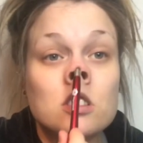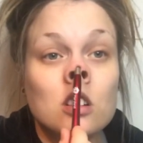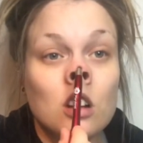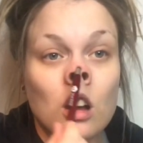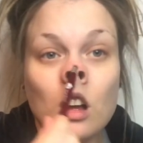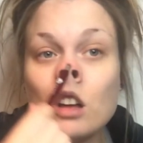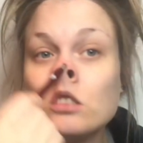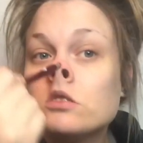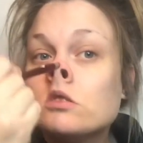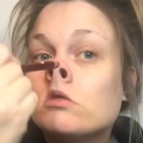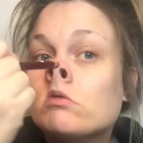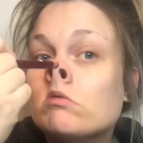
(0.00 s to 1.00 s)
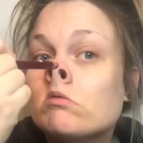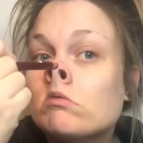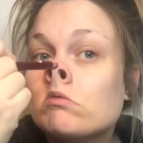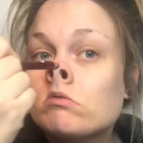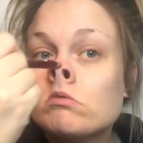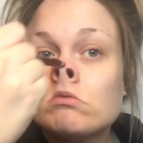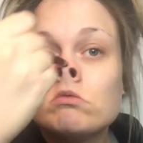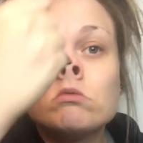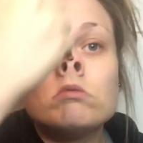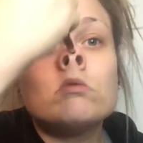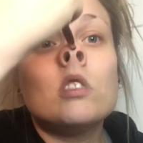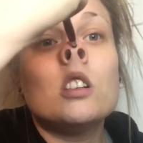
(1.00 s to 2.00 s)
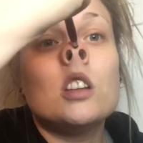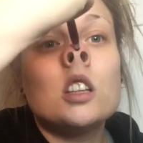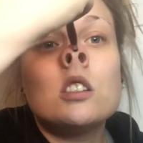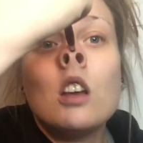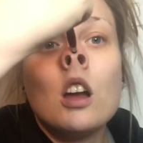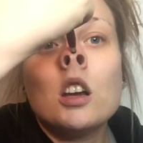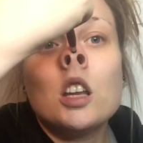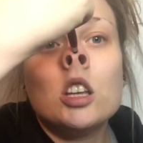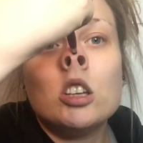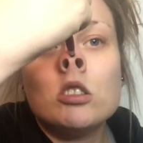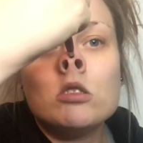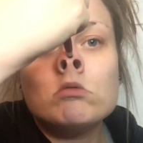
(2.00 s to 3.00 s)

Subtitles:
look off. I mean, that's kind of cute.